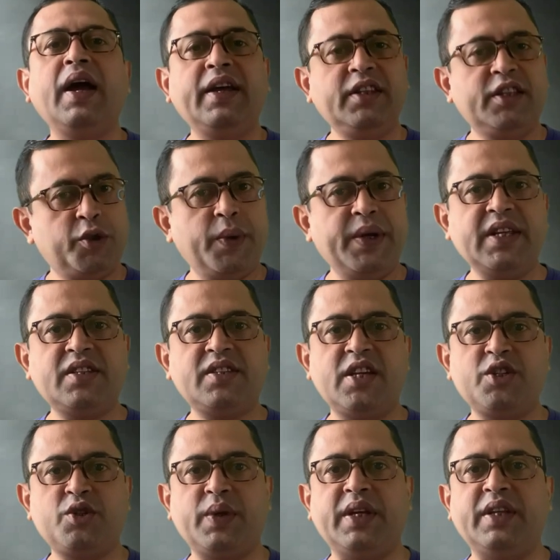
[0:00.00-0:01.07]
In the 20th
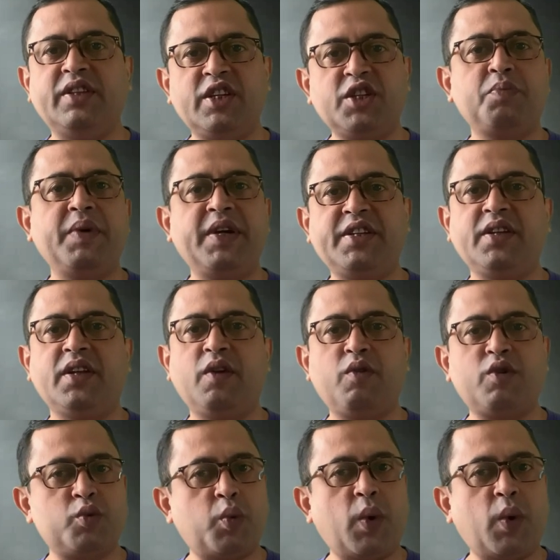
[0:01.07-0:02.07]
century, this material was